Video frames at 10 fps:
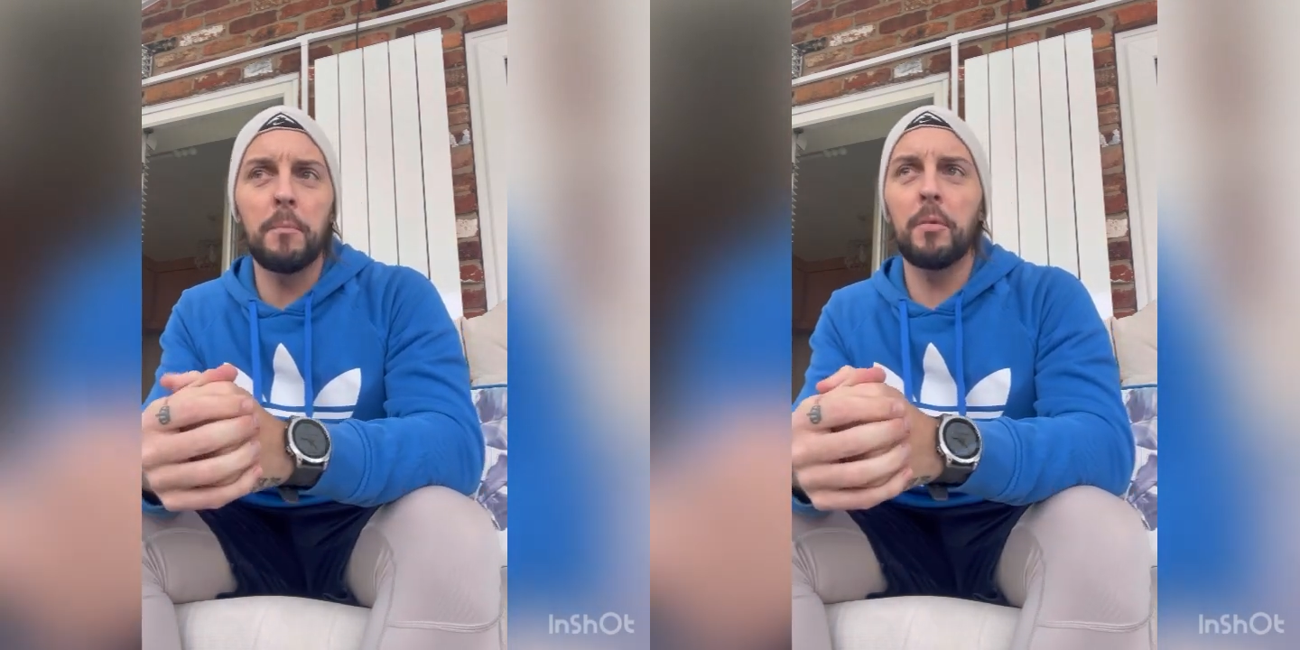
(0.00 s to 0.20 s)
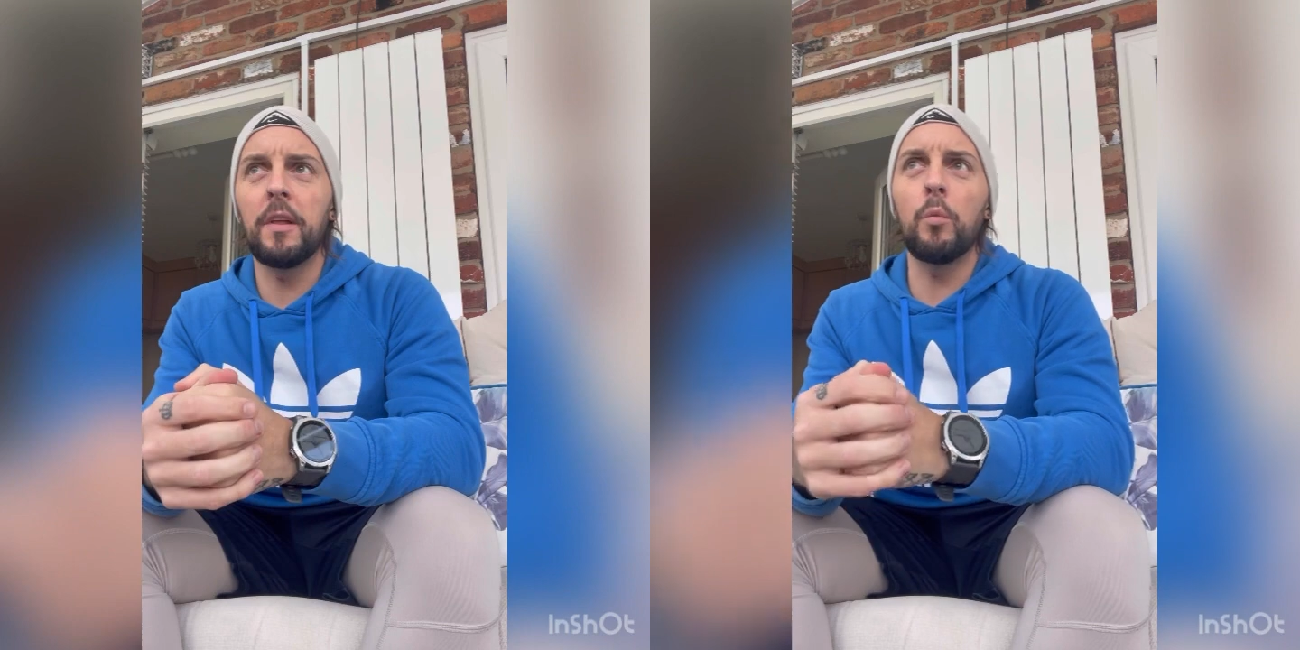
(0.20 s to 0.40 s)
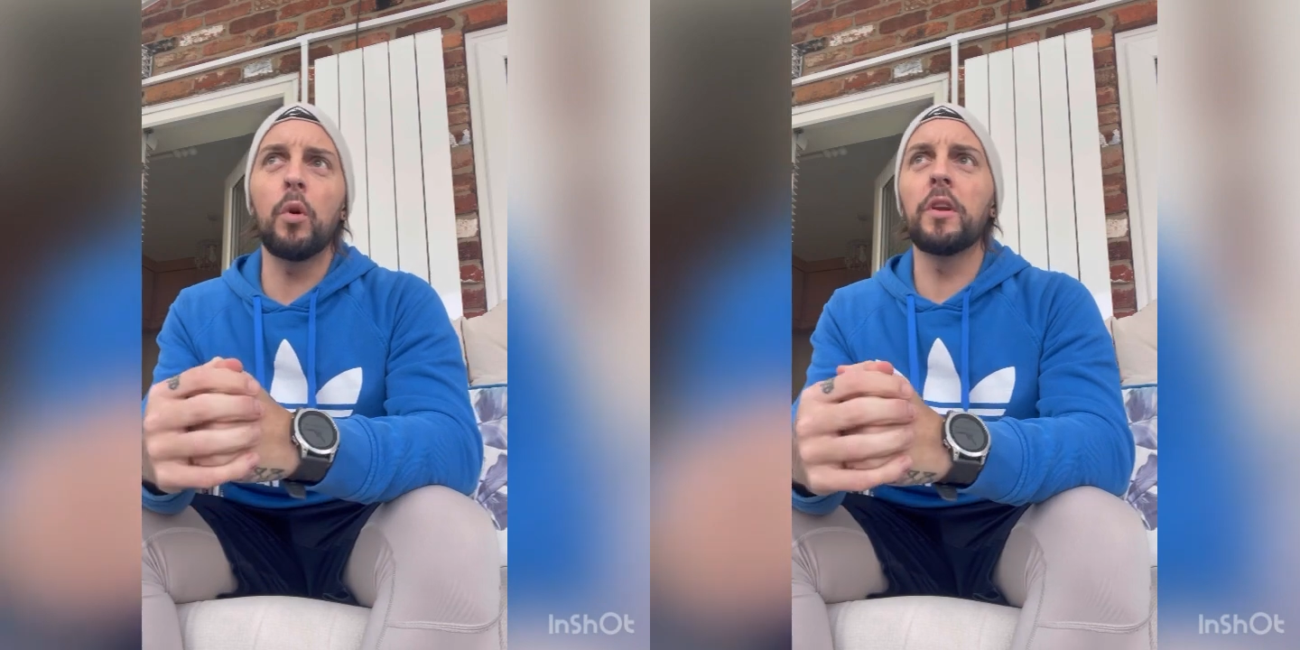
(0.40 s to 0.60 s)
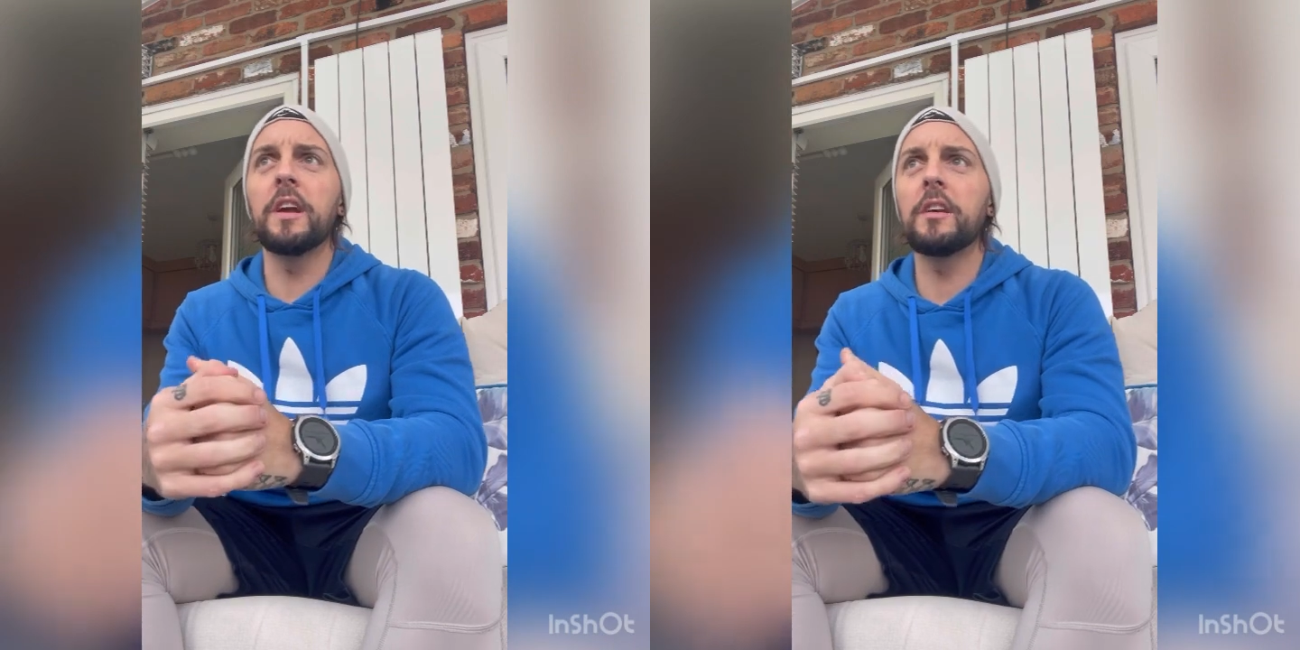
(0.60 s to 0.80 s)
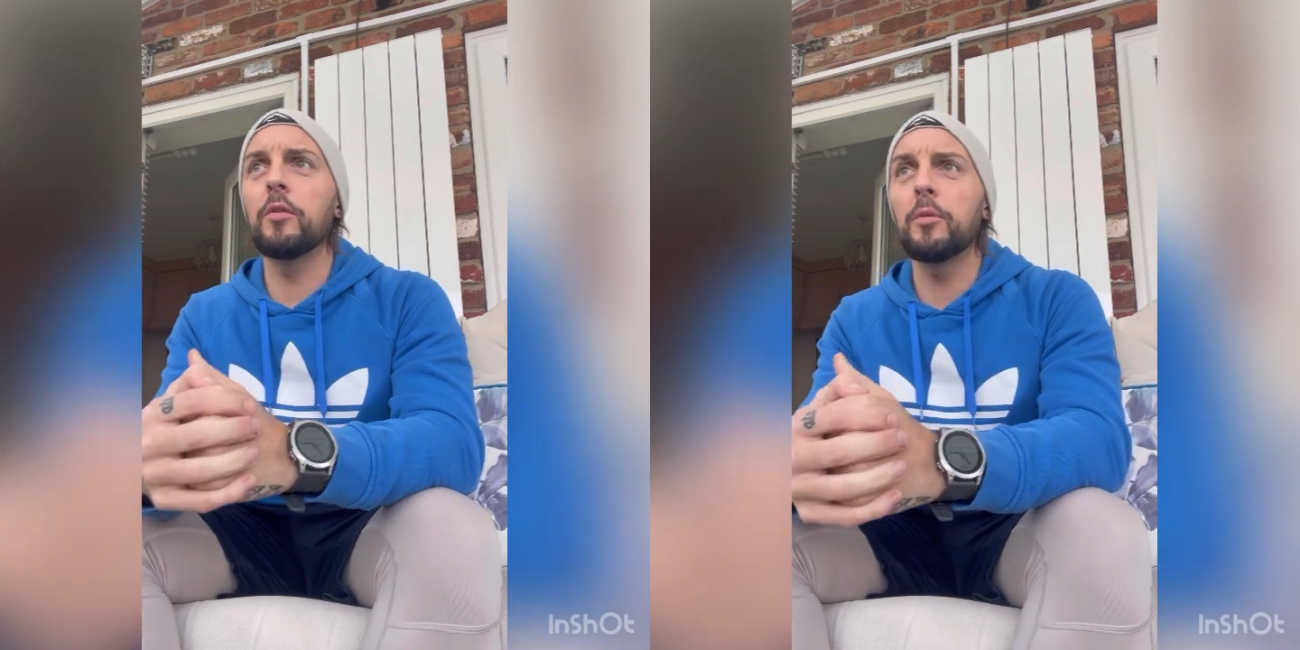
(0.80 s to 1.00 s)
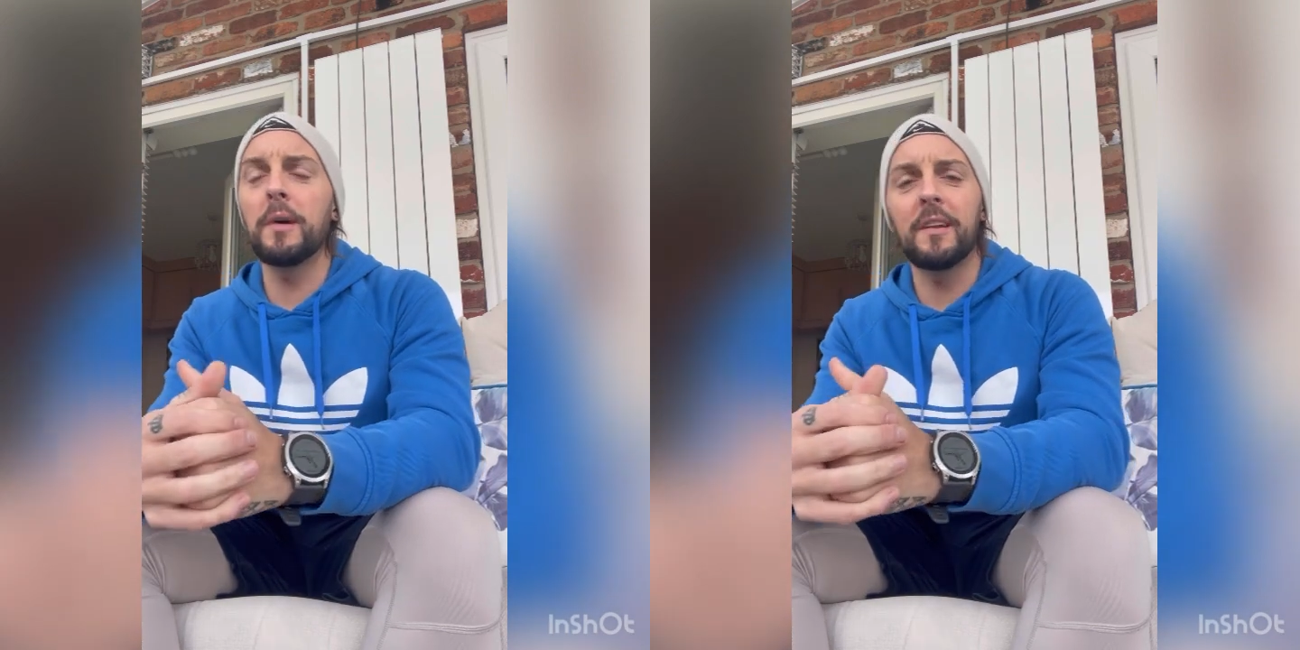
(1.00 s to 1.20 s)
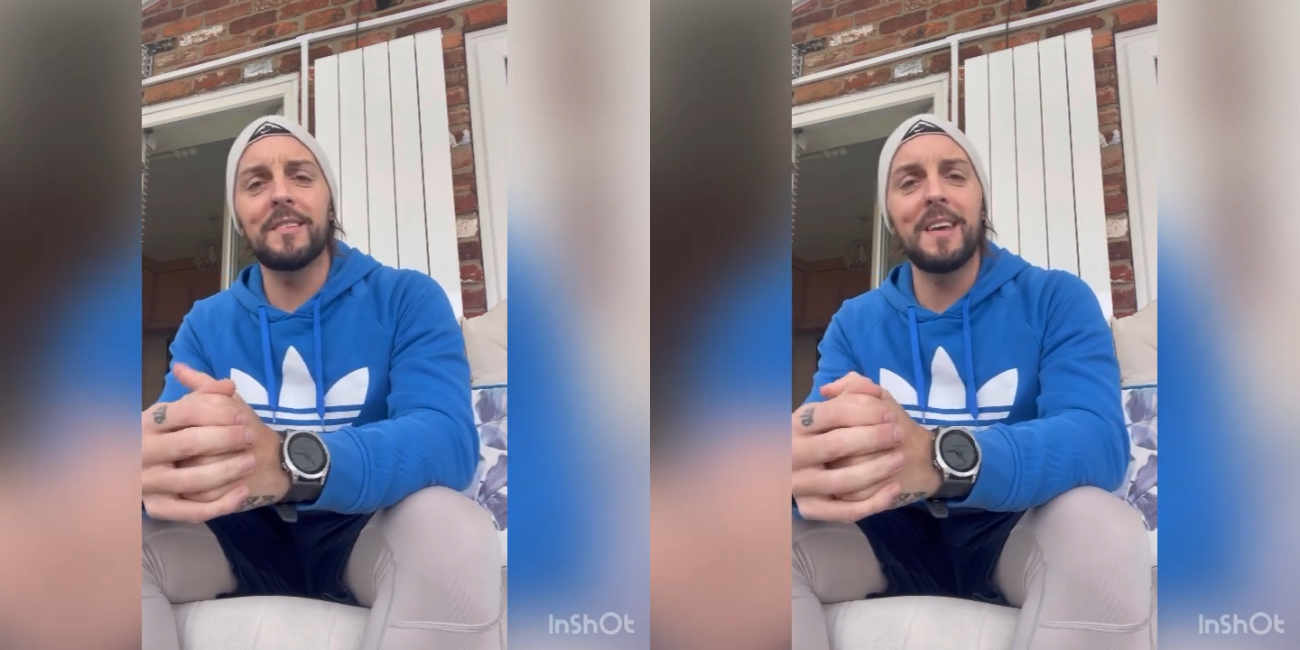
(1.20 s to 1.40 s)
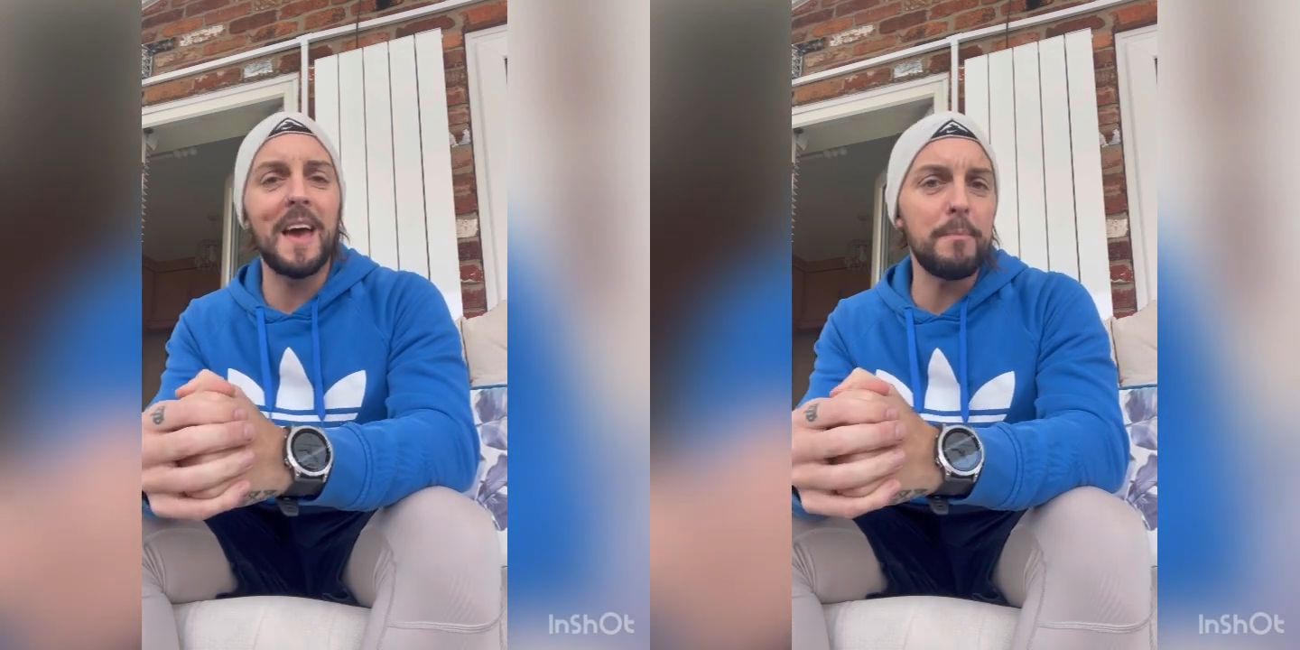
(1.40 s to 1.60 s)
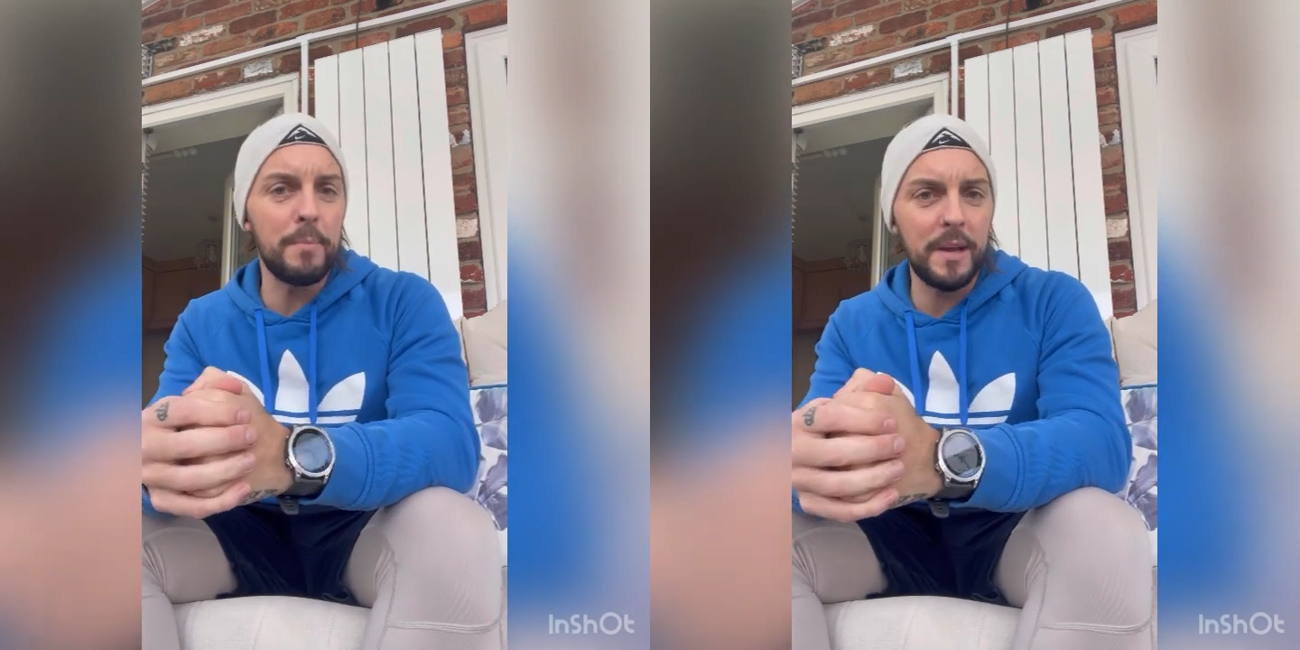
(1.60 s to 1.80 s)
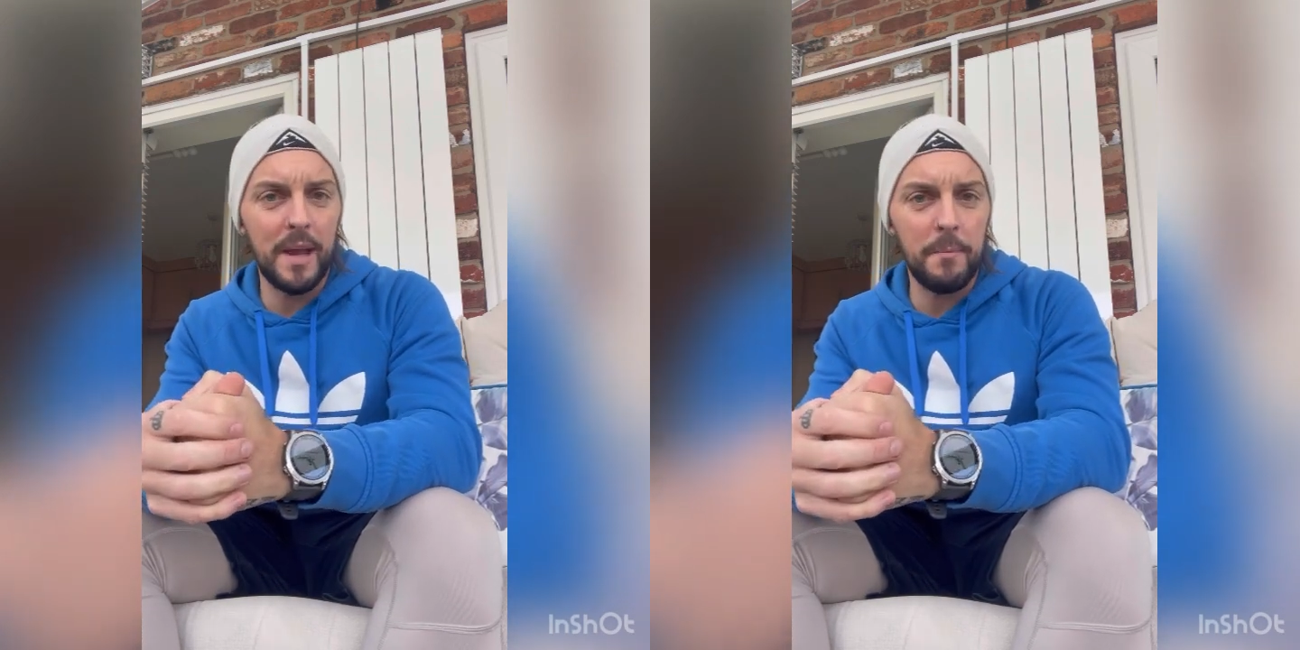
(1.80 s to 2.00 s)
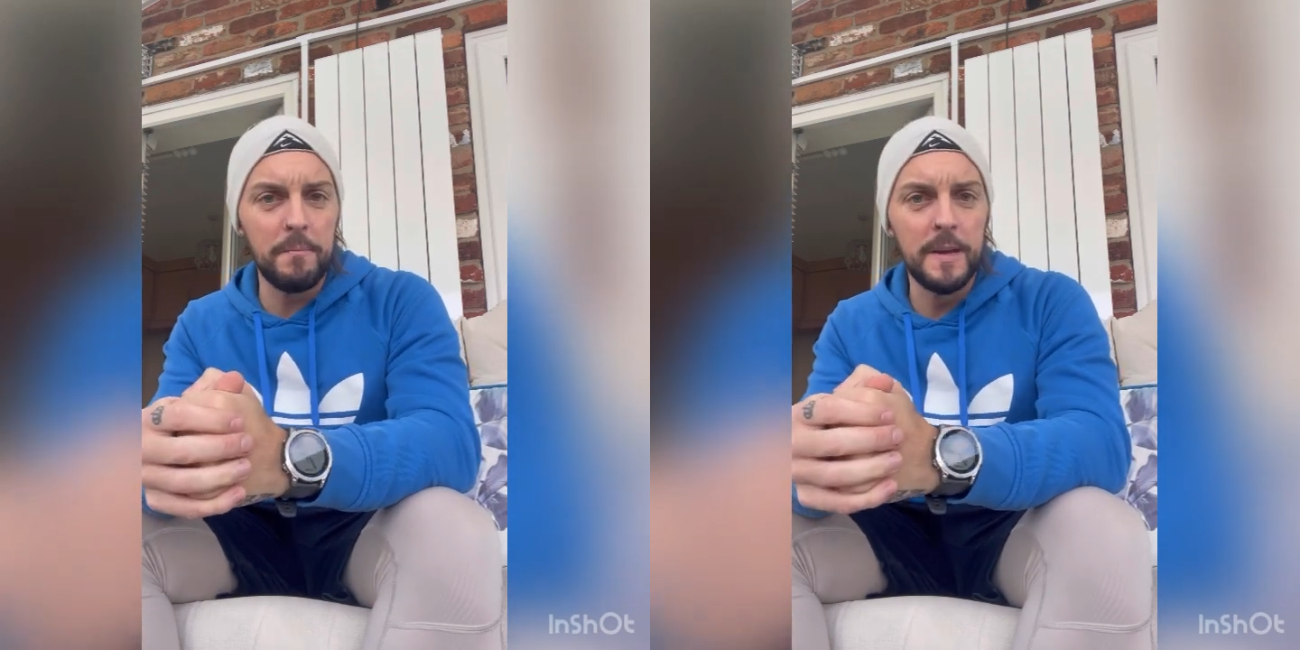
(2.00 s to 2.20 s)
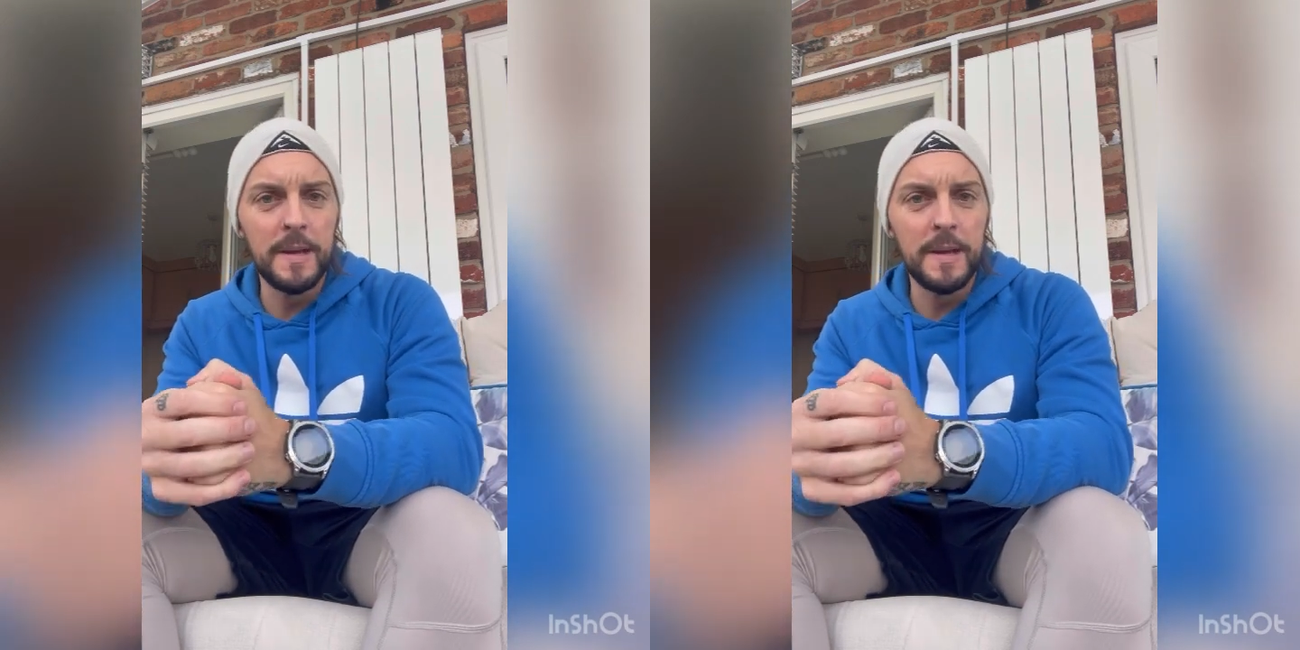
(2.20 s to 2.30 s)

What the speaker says: but then one day you go to bed at 10 p.m,